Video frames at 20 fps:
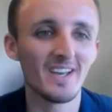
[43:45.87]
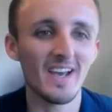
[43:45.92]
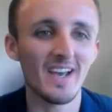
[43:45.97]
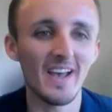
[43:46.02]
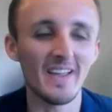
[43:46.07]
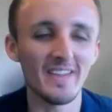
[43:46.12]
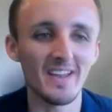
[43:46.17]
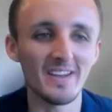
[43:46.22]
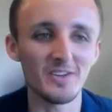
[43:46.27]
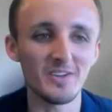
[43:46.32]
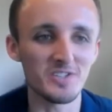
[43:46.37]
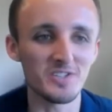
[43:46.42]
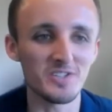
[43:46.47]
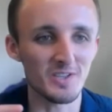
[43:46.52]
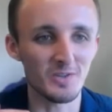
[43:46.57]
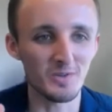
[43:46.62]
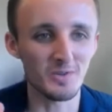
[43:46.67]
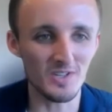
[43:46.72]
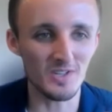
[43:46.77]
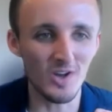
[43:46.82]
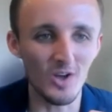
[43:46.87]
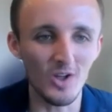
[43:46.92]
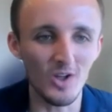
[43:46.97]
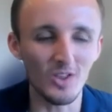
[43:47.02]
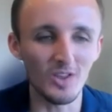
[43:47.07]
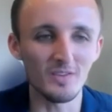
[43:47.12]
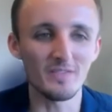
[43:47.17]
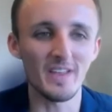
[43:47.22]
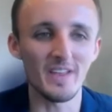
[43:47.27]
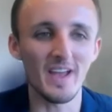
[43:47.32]
And then you just lose
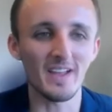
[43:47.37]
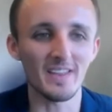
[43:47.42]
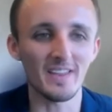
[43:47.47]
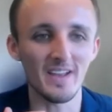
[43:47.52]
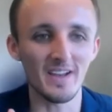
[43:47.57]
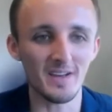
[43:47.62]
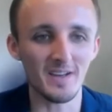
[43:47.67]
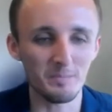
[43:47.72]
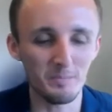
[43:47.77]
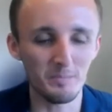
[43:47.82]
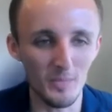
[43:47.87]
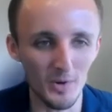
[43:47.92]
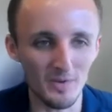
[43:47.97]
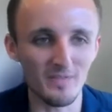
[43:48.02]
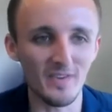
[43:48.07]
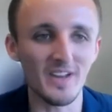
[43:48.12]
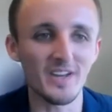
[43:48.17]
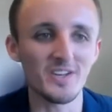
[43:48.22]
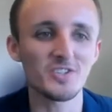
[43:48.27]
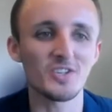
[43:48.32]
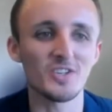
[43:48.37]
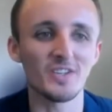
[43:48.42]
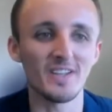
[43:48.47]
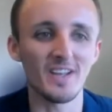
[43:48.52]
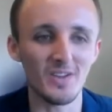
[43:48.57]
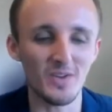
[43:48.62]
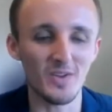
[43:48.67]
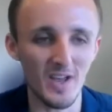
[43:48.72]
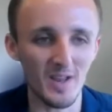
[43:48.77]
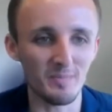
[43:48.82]
all of that like motivation that
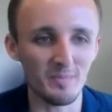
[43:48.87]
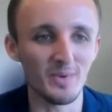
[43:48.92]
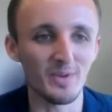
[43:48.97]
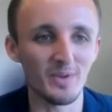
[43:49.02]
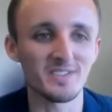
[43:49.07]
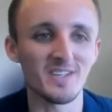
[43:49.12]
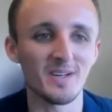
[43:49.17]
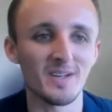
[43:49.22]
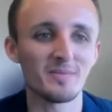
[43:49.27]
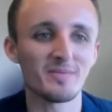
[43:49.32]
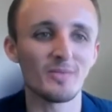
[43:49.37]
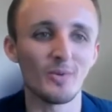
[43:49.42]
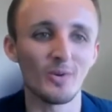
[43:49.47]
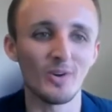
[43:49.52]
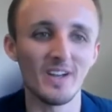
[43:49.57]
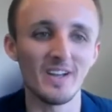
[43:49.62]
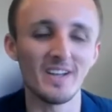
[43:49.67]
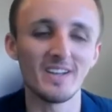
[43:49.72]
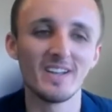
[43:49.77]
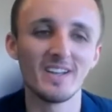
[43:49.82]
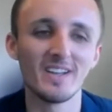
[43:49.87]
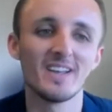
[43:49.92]
you had built up for it.